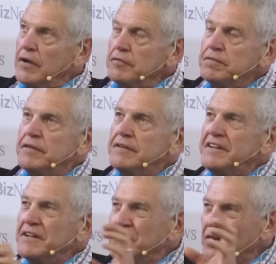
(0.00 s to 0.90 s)
of
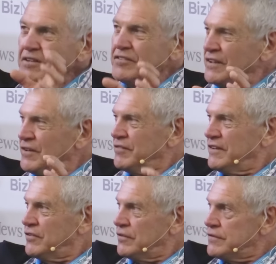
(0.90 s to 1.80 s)
technology
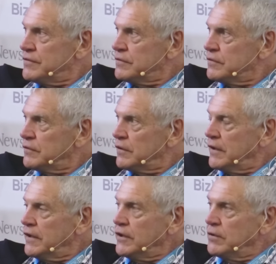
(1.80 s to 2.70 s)
innovations.
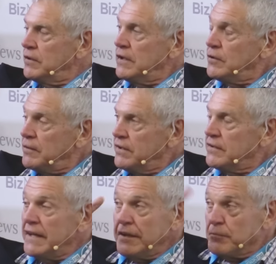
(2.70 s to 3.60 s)
You need to
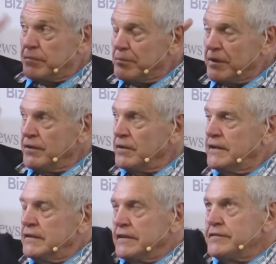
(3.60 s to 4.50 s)
understand, and people are
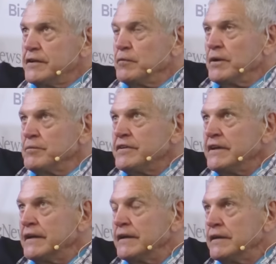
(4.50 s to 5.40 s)
not listening what I'm
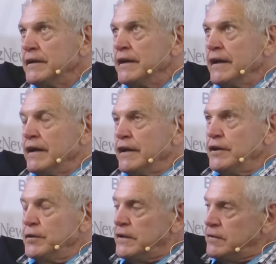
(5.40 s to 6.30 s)
saying,
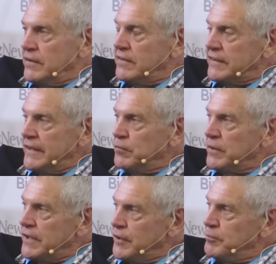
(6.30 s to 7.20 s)
you need to understand
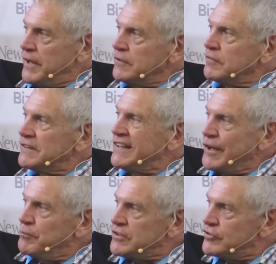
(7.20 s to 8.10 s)
what the impact of
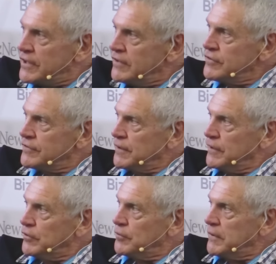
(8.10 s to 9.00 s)
climate change is
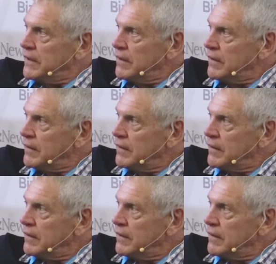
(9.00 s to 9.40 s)
going to be.